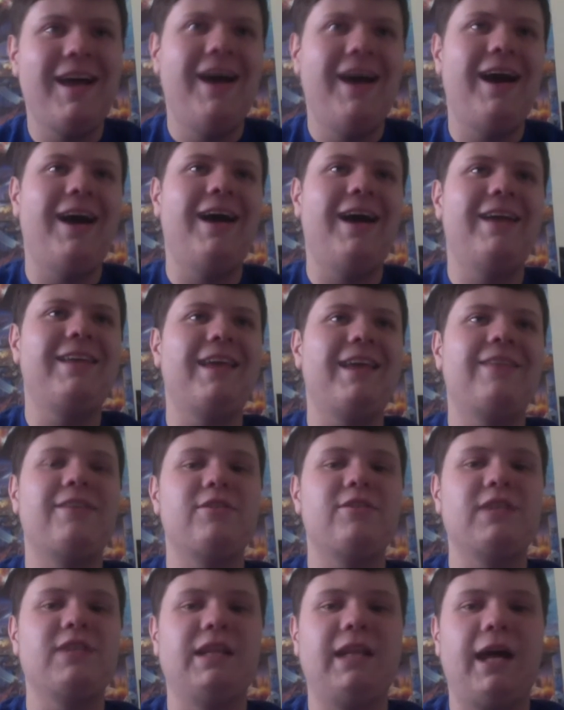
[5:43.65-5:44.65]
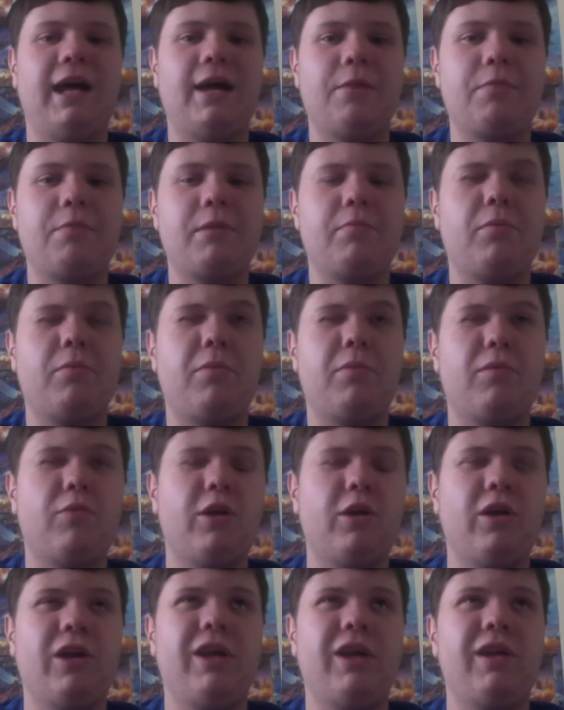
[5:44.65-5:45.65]
Yeah, there's a lot of people, but
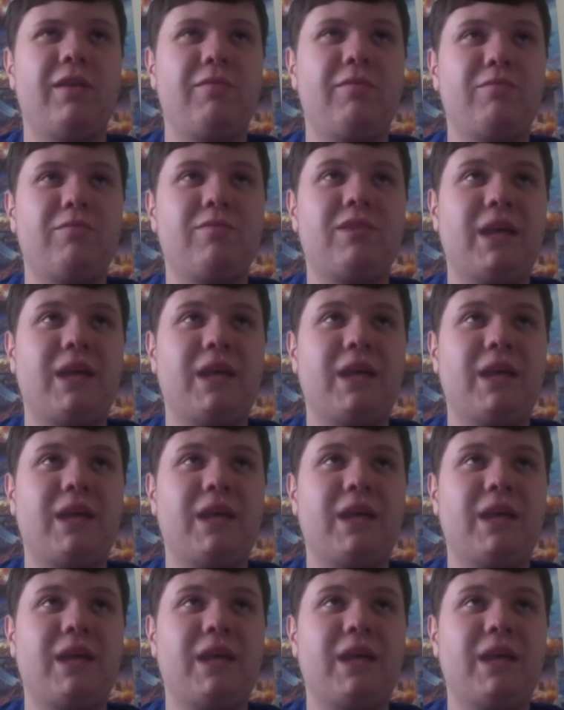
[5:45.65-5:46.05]
really,